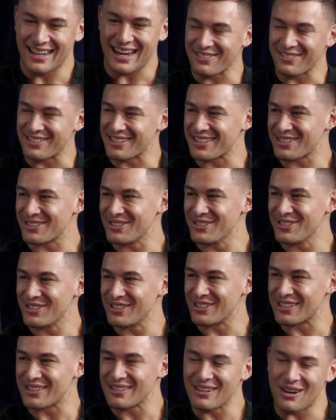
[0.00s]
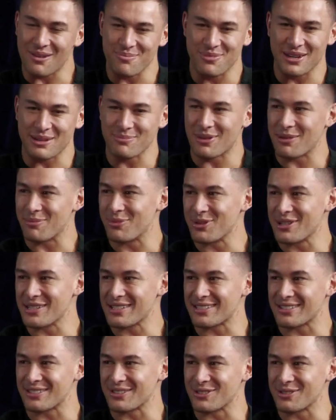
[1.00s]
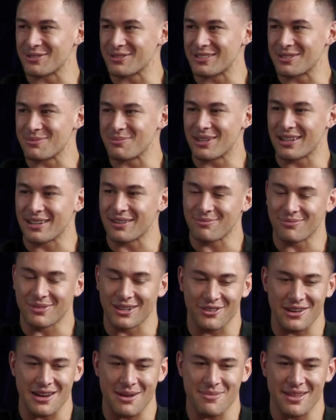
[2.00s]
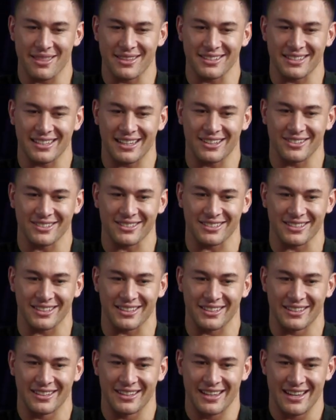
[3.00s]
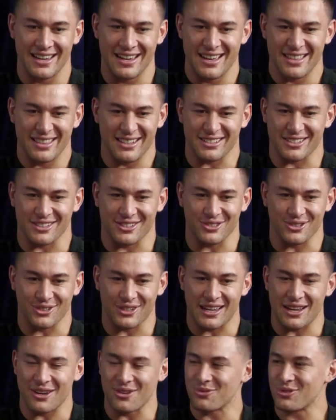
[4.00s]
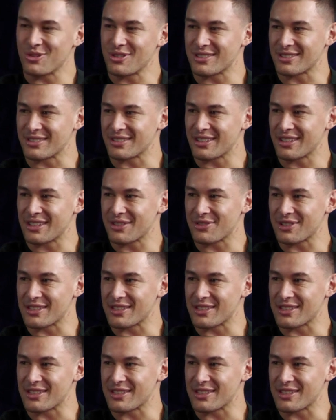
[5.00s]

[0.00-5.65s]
after school I'll bring my boys to to my my grandmother's house so that's just sort of how it was you know yeah.